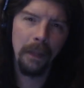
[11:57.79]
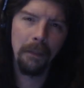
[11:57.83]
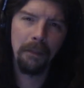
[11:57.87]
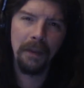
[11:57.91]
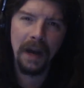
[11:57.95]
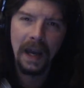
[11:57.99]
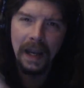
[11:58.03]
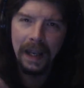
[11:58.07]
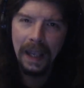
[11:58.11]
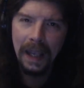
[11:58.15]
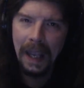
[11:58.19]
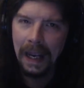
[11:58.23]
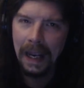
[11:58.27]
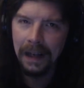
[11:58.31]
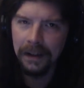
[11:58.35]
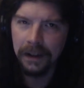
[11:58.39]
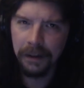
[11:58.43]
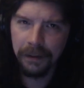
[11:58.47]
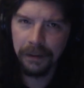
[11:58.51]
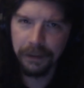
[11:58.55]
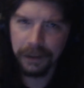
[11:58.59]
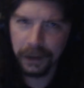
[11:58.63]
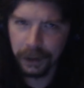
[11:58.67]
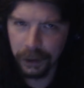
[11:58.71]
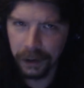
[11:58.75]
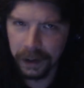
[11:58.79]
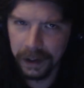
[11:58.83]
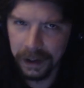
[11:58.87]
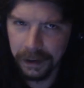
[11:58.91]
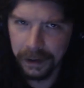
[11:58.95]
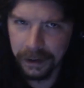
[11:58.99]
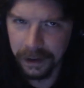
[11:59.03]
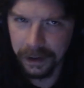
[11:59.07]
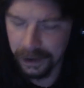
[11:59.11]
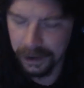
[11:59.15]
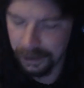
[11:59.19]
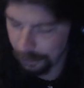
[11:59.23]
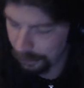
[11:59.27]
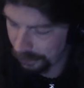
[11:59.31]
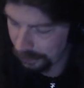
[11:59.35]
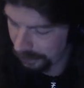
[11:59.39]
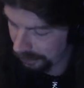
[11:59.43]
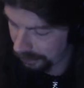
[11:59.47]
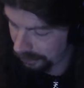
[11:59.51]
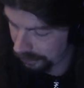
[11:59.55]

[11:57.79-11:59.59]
backhanded flirting with each